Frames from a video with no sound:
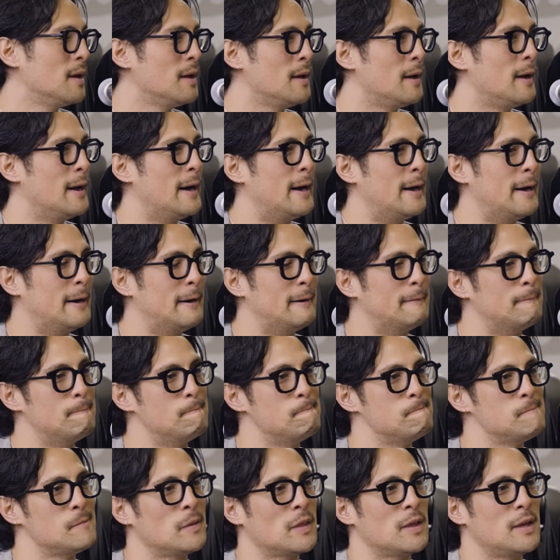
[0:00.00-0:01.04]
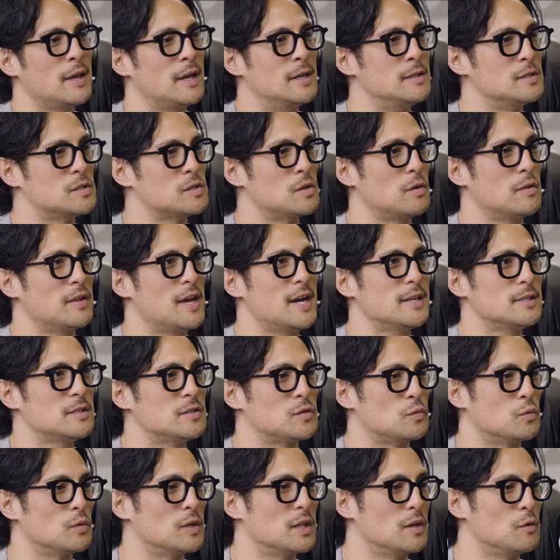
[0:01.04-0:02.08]
And so that
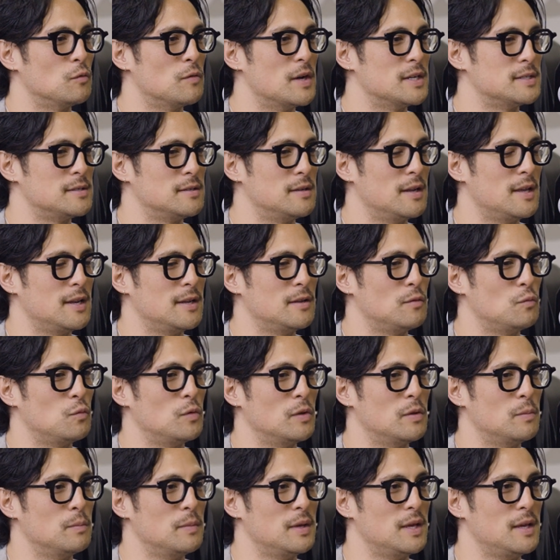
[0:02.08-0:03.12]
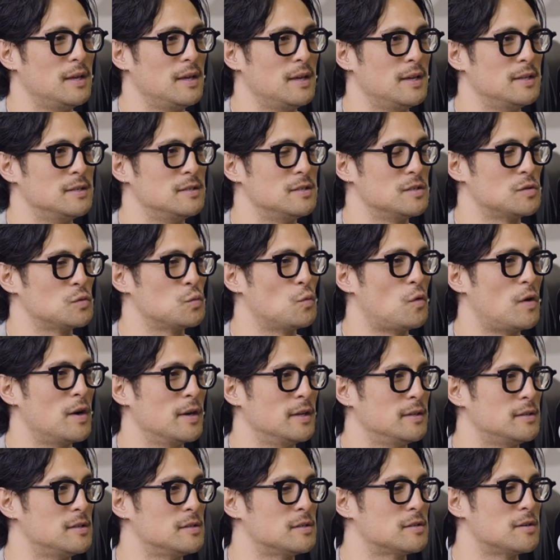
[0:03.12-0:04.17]
just really resonated with me in just
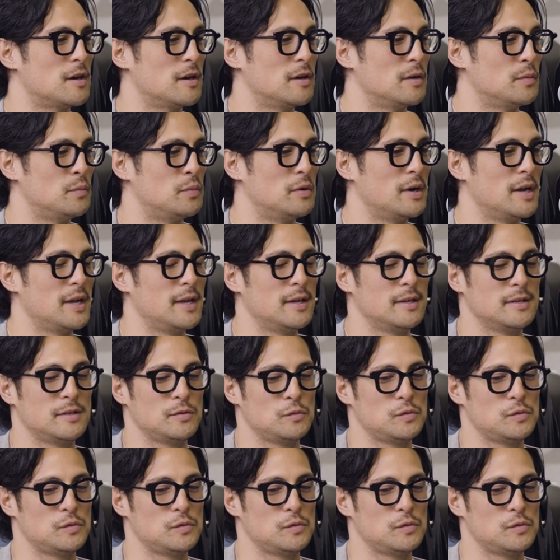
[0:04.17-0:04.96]
wanting to start a brand.